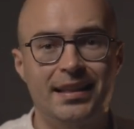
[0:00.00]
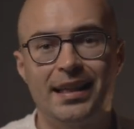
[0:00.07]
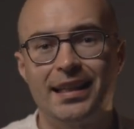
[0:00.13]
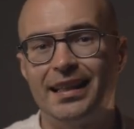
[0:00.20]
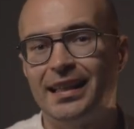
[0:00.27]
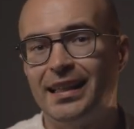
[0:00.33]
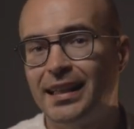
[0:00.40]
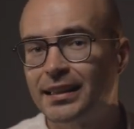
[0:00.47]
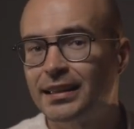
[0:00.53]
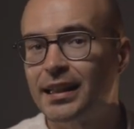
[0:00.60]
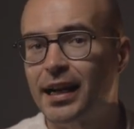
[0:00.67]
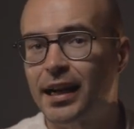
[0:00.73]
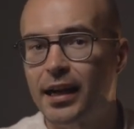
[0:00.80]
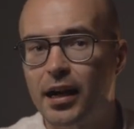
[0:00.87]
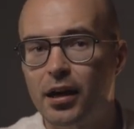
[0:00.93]
then Linked
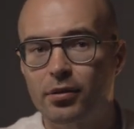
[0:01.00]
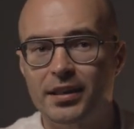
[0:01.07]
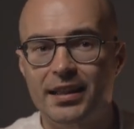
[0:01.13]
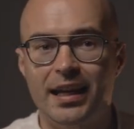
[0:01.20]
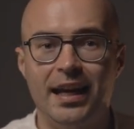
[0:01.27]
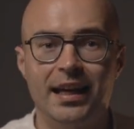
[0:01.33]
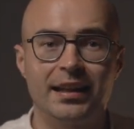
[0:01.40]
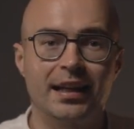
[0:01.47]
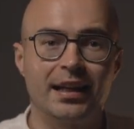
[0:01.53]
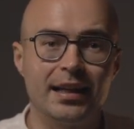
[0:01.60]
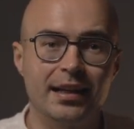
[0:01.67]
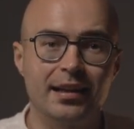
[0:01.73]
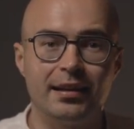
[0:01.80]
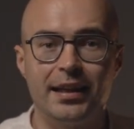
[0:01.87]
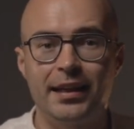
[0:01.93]
Accounts and
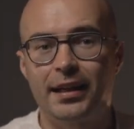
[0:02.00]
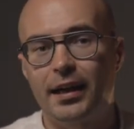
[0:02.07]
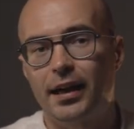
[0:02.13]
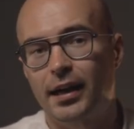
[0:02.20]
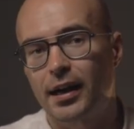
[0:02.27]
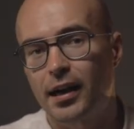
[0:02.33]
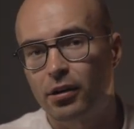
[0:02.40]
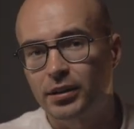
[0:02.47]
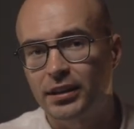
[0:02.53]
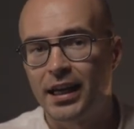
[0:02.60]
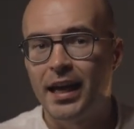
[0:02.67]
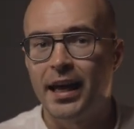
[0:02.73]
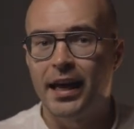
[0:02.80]
click Link Account.